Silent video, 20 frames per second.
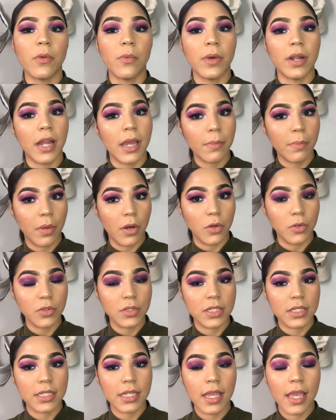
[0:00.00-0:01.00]
of when I
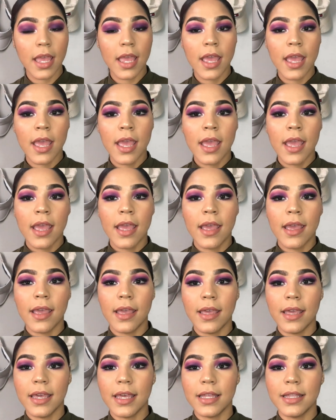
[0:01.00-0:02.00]
post.
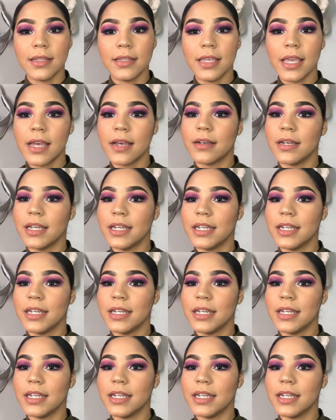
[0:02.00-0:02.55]
And yeah,